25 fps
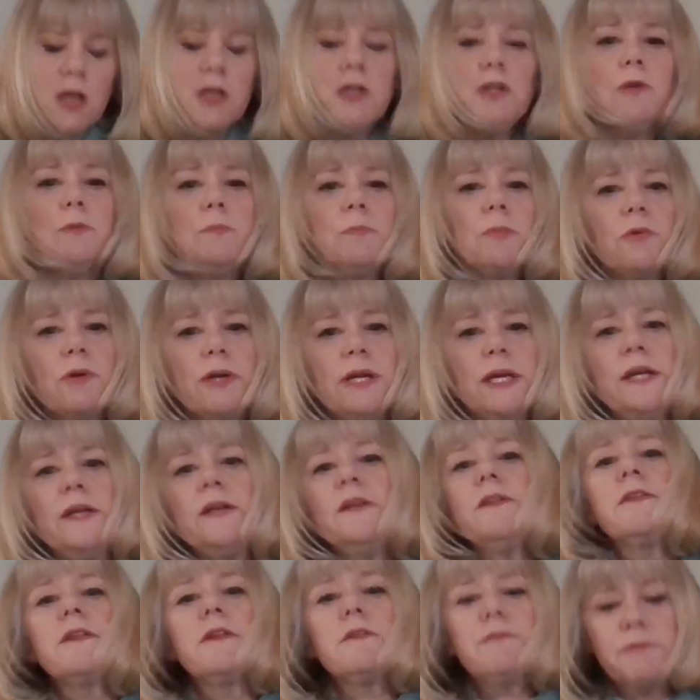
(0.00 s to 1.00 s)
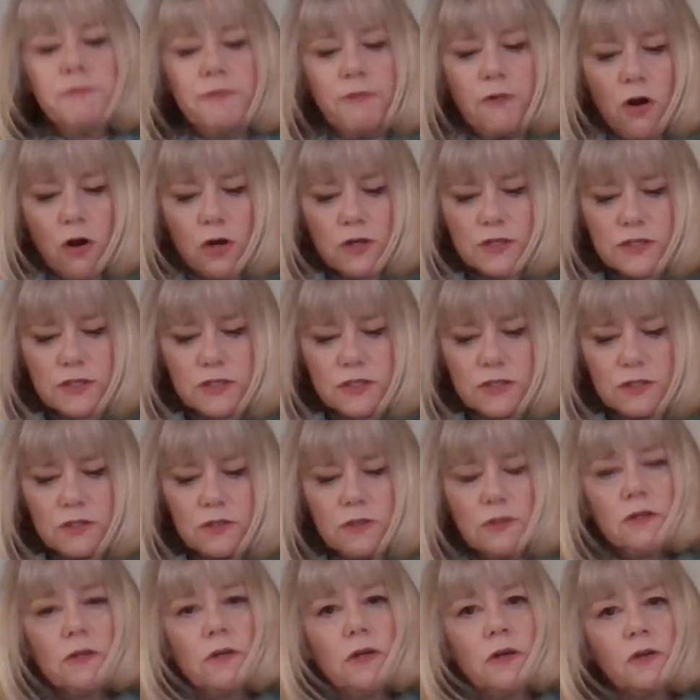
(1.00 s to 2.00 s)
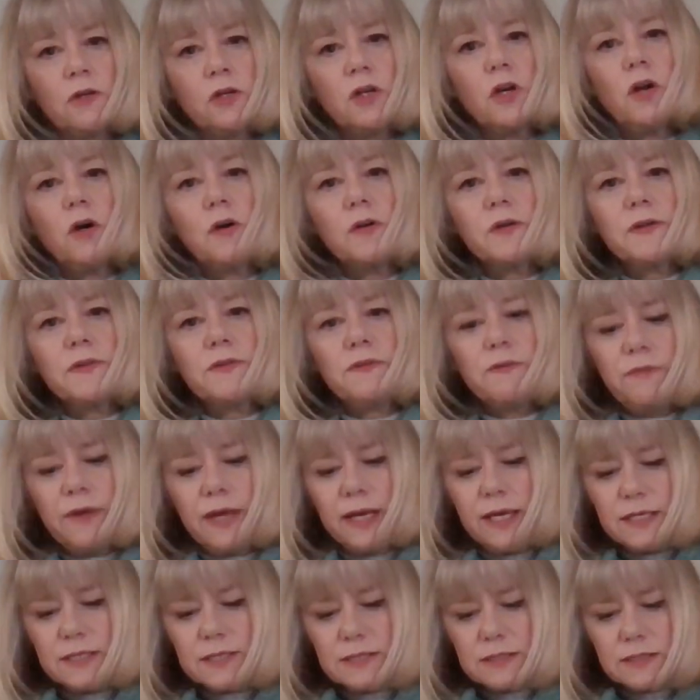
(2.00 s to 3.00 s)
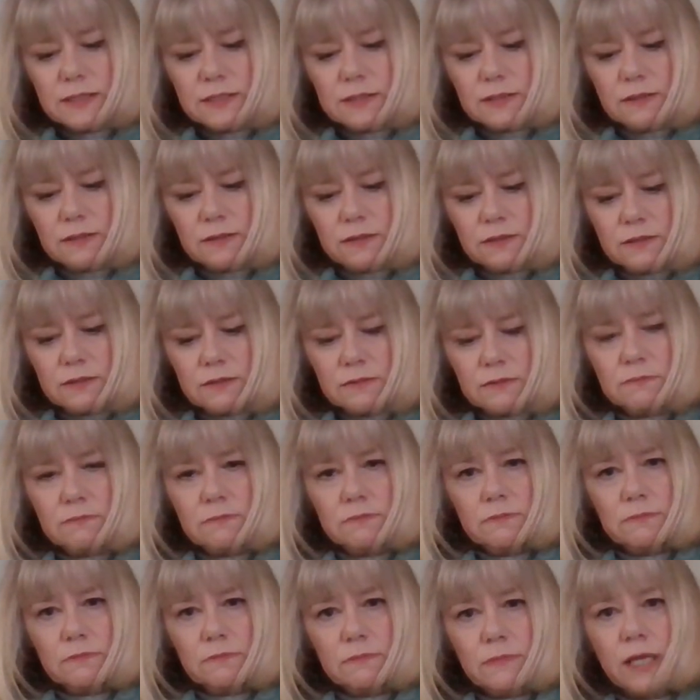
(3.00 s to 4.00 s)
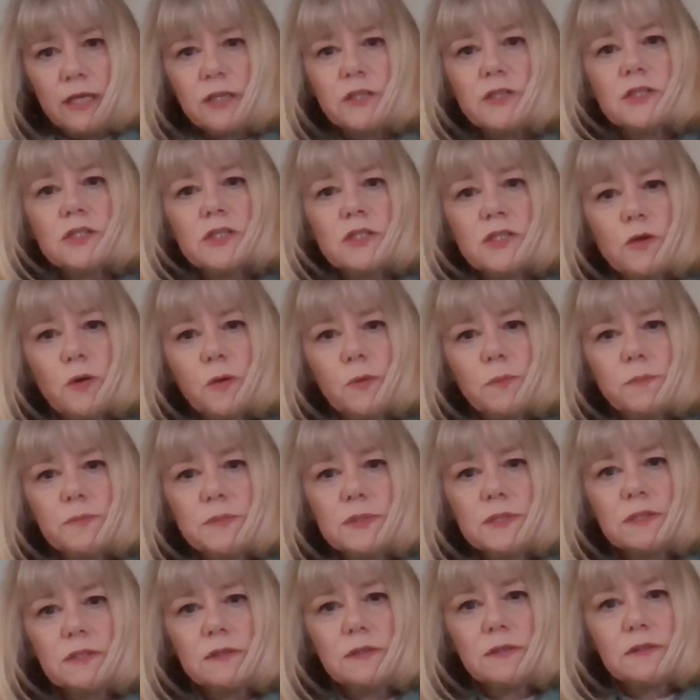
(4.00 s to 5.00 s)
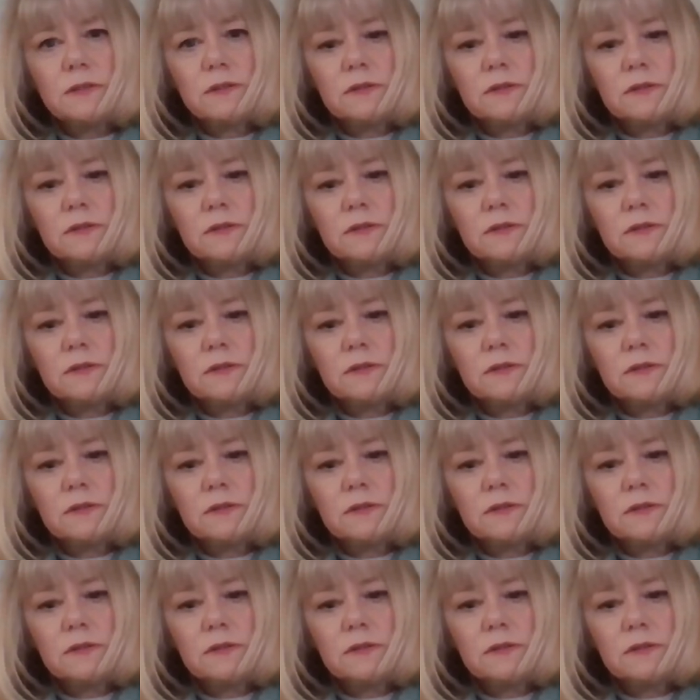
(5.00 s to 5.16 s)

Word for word: You breathe frost on clock's face, and it stops.